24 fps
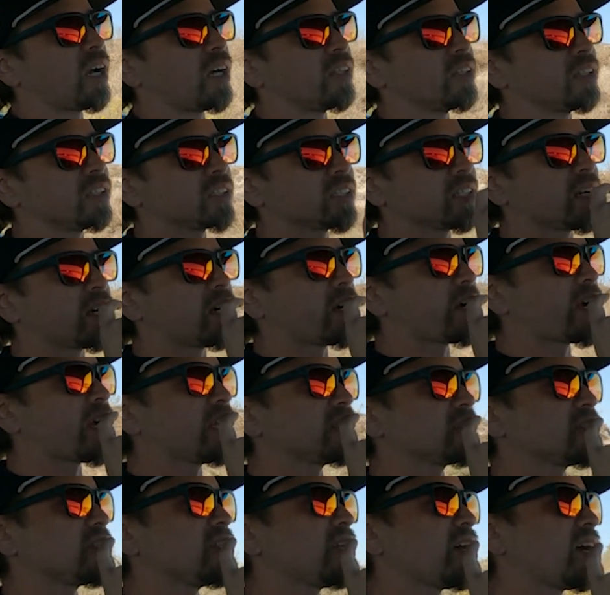This car
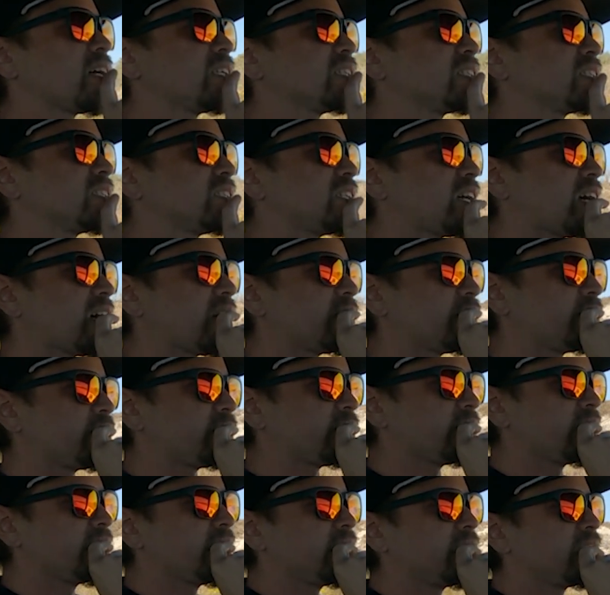has a lot of stuff
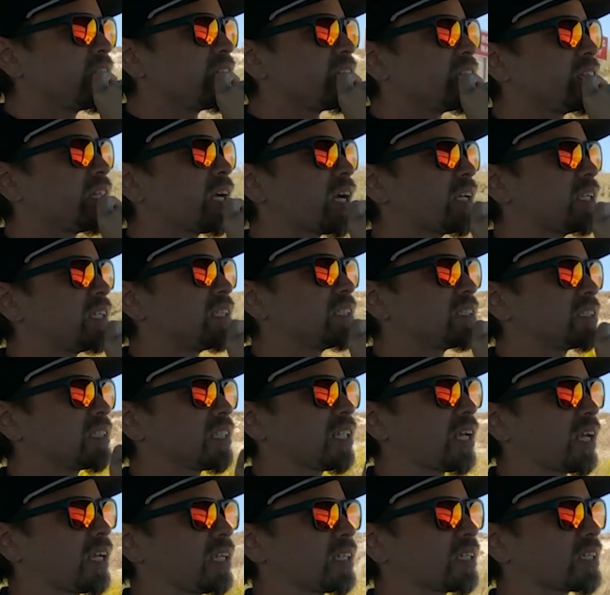that is
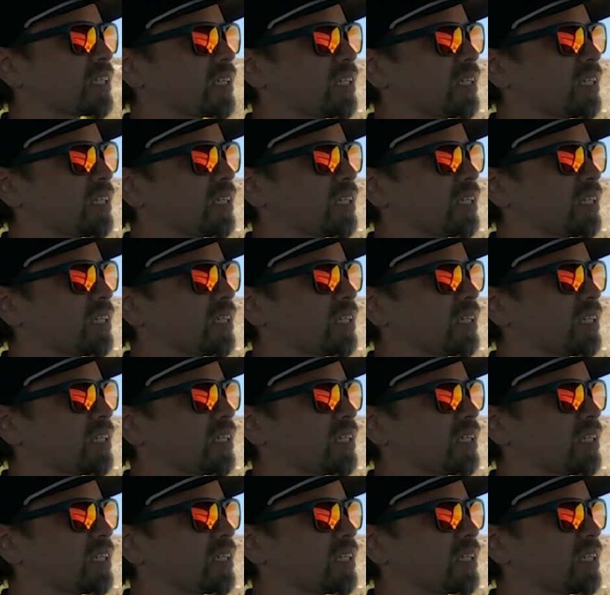like